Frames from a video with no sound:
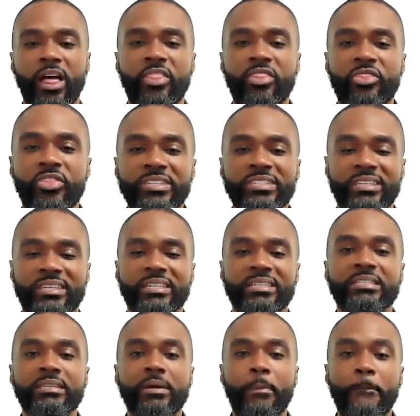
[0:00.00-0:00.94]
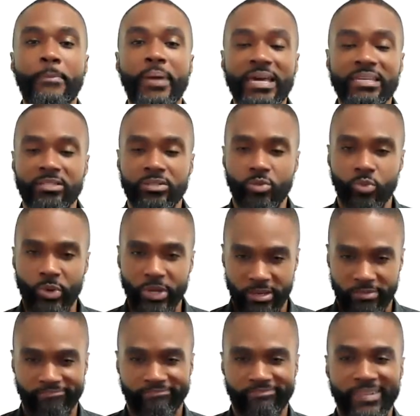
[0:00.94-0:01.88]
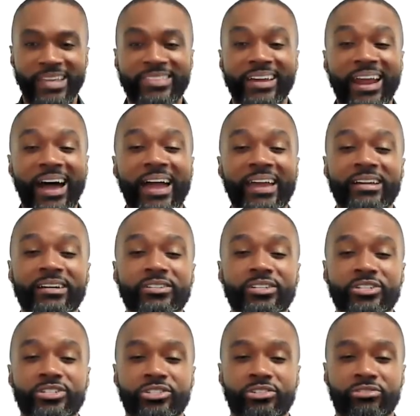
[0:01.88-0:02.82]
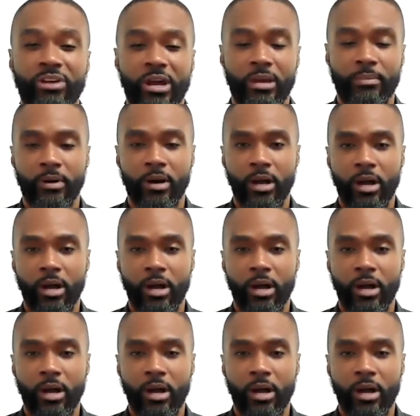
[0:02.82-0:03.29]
This is the best way that I can describe